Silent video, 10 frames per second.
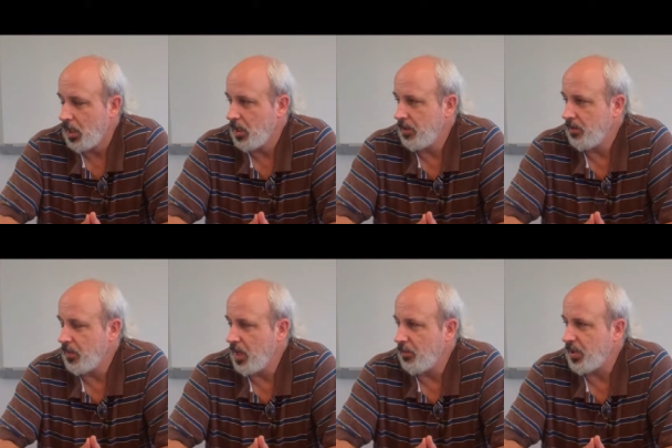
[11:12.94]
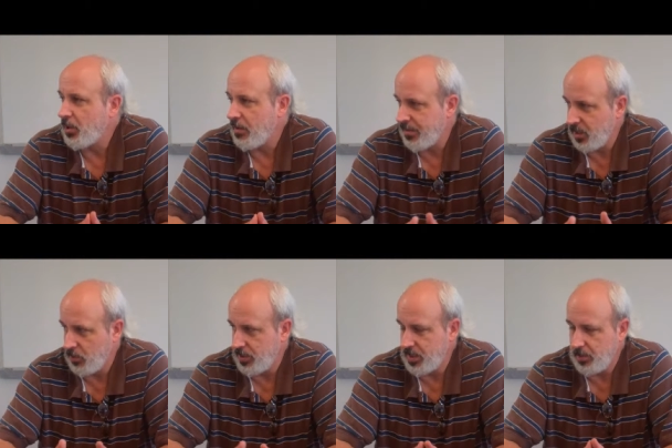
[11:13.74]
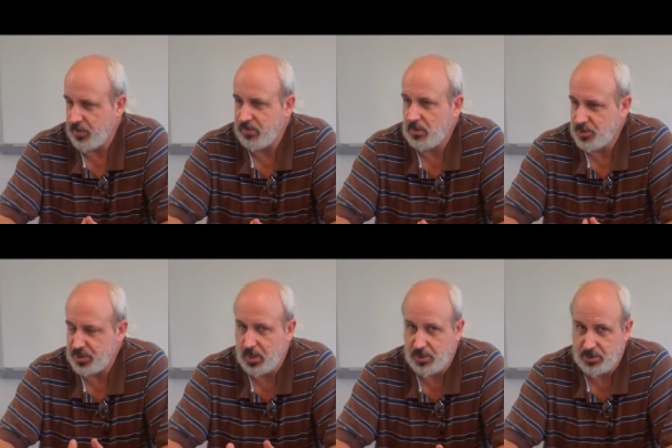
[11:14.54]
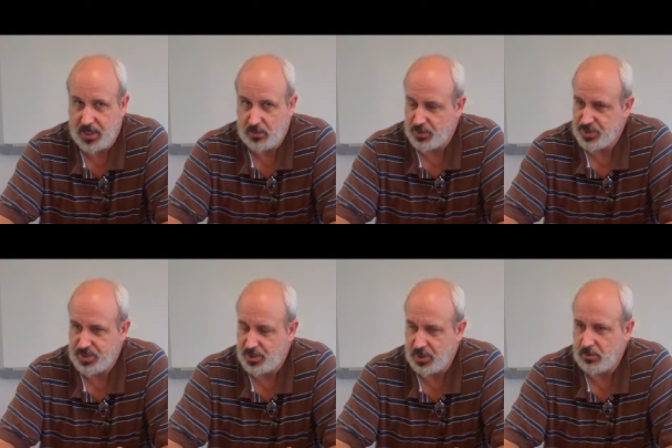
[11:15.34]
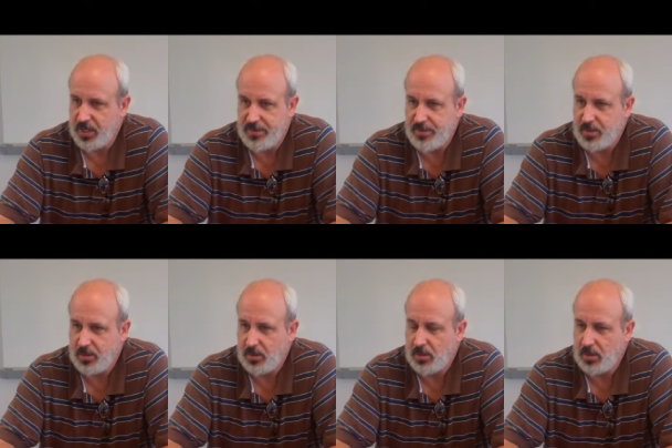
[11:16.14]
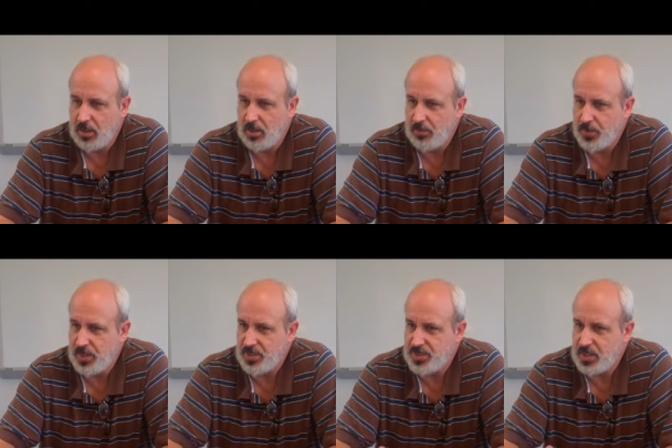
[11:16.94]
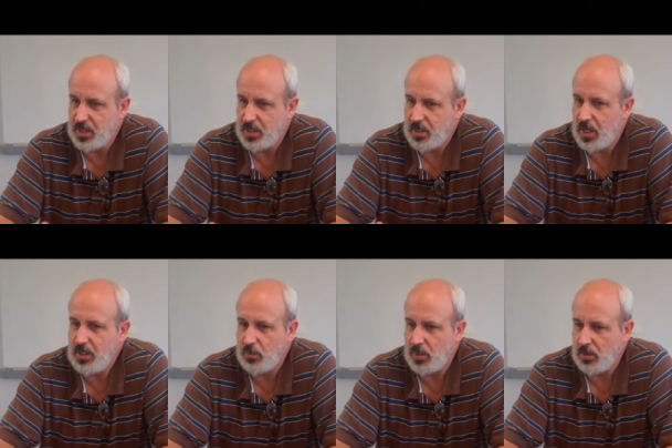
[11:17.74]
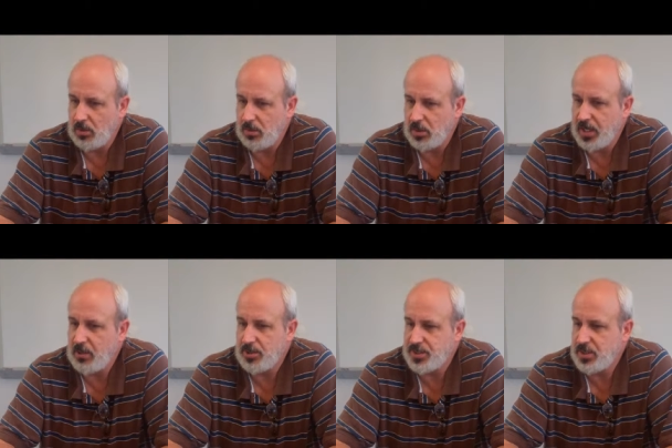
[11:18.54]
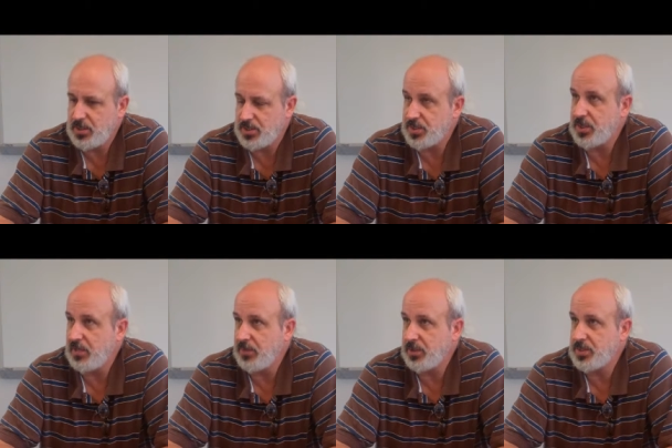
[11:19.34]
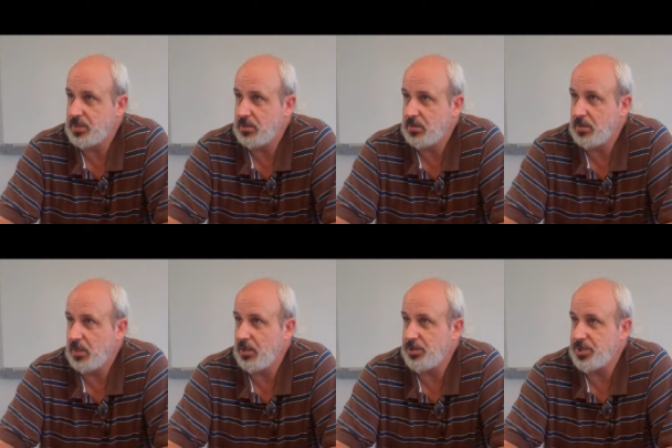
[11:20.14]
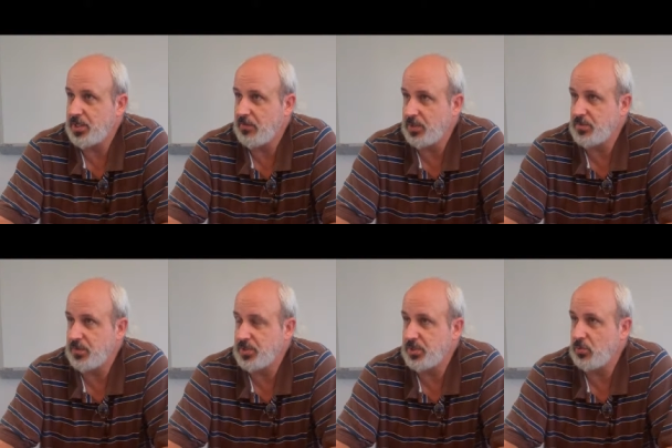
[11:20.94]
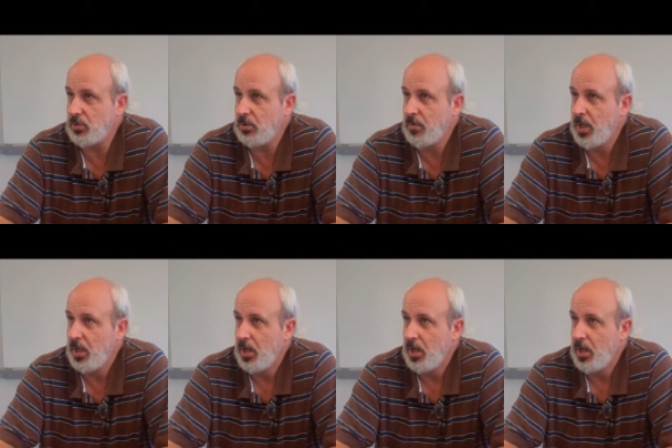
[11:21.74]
And uh, part of the thing with the performance contract, which is such a great thing, um, is that Honeywell guarantees the savings, the energy savings for the school.